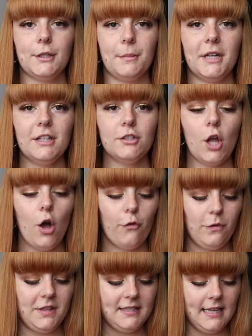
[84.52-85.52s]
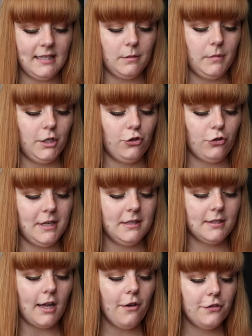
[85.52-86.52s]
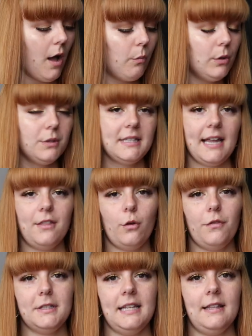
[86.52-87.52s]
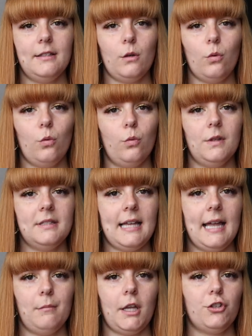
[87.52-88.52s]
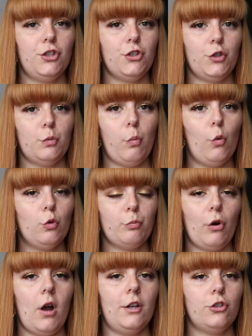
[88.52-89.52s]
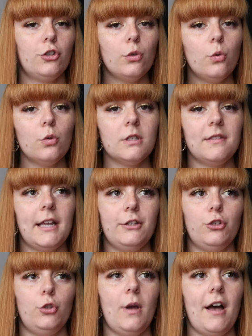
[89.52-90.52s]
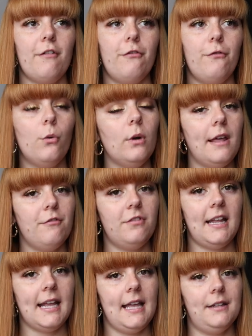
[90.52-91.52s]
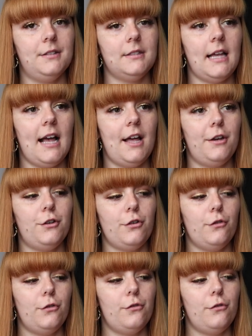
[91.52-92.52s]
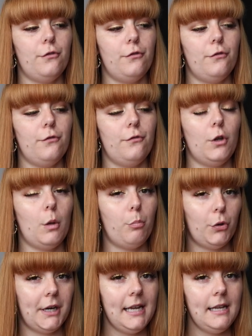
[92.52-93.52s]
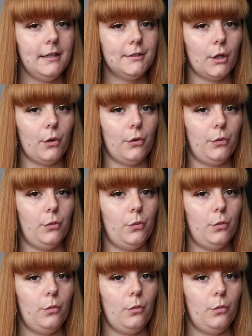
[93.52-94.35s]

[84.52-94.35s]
So I'm going to start off with the Sesame Street stuff. I will say that obviously these are all the same, like just a sports bra and shorts. They do have full length leggings and capri, so